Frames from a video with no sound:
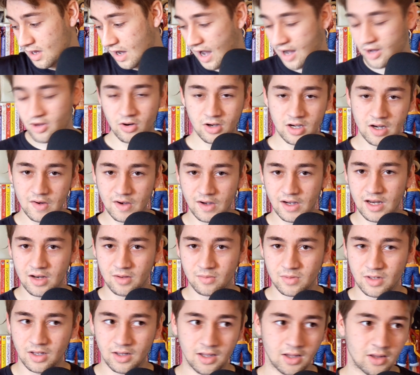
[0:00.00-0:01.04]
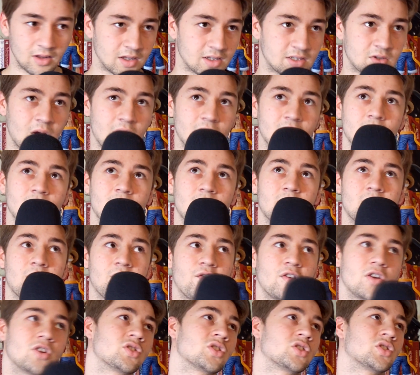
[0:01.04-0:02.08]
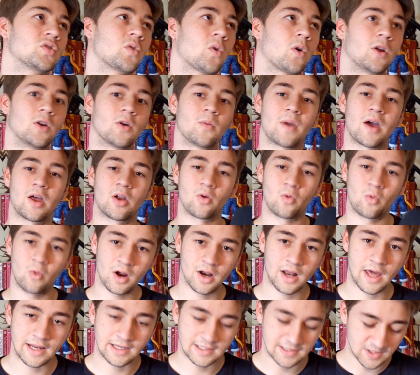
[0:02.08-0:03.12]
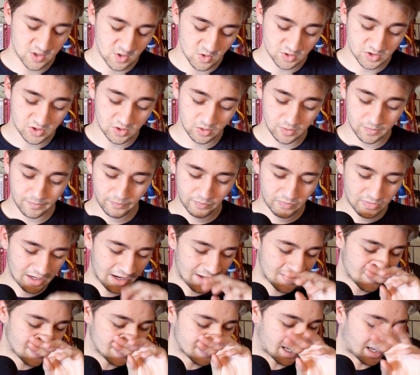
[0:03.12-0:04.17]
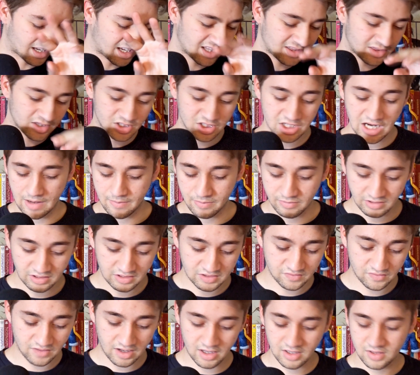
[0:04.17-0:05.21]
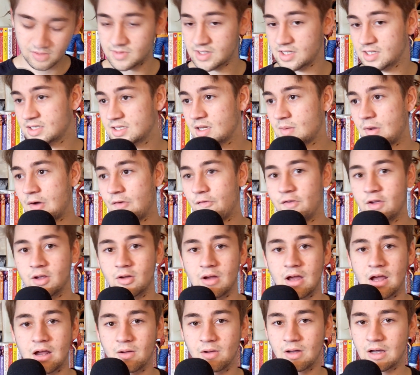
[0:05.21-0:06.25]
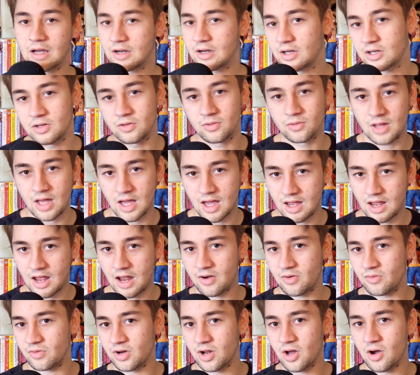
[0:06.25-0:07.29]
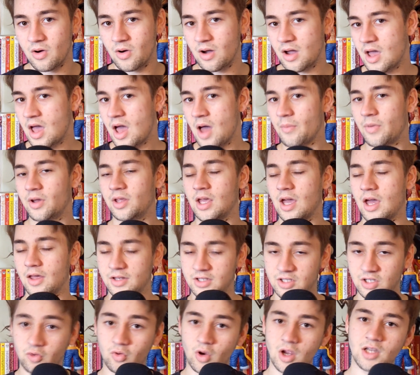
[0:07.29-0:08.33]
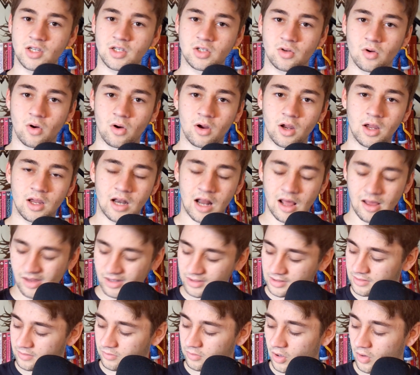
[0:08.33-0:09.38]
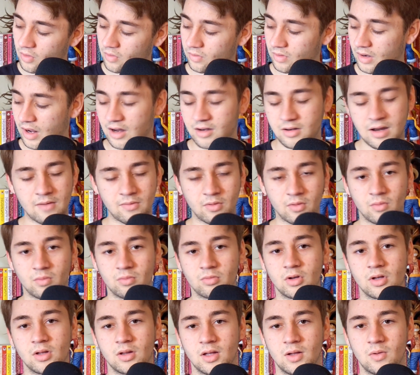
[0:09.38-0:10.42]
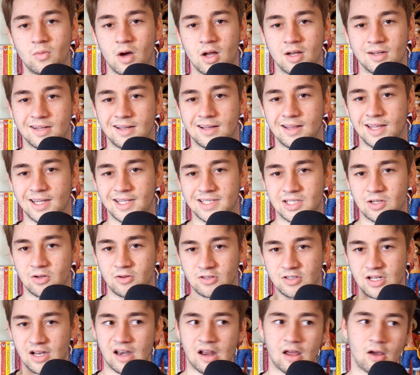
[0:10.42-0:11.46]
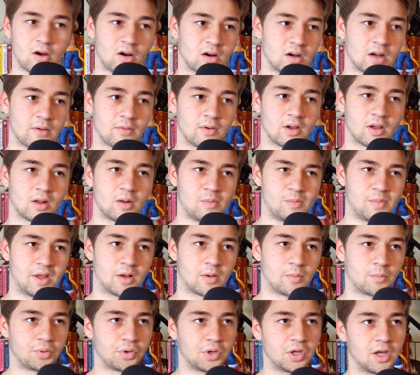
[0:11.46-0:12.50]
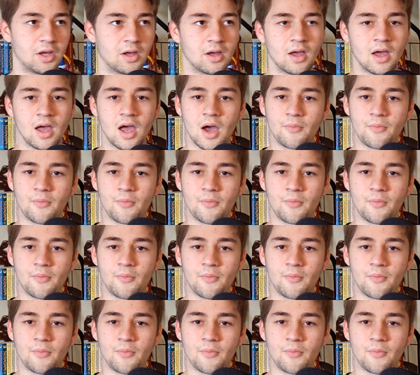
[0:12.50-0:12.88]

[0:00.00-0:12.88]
I couldn't even get them illegally, so I don't even finish the story no matter what I do. So unless I get the Japanese volumes and somehow figure out how to do that, I don't know. But yeah, it's a great story, and I never really wanted to collect series that are never going to be complete.